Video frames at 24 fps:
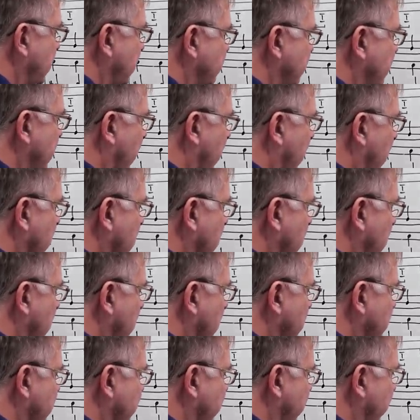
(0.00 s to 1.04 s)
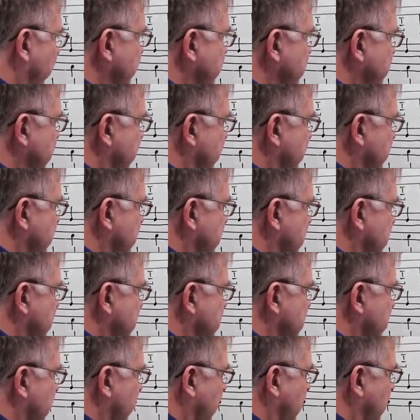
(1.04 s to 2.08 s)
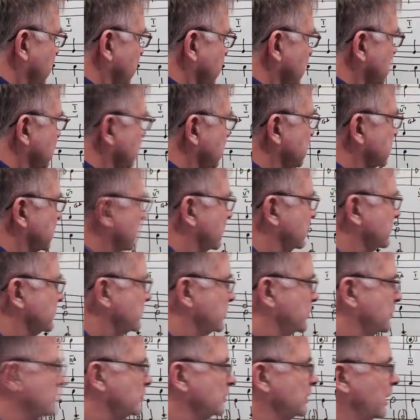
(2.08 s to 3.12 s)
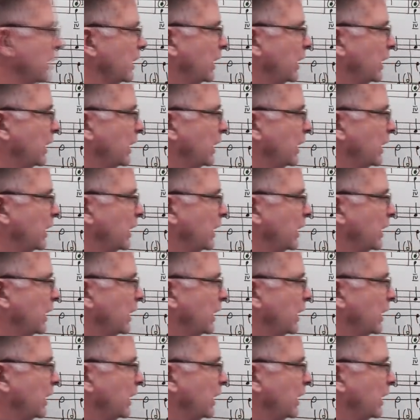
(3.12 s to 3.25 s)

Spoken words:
we've got a chord 5-7 that's going on to resolve to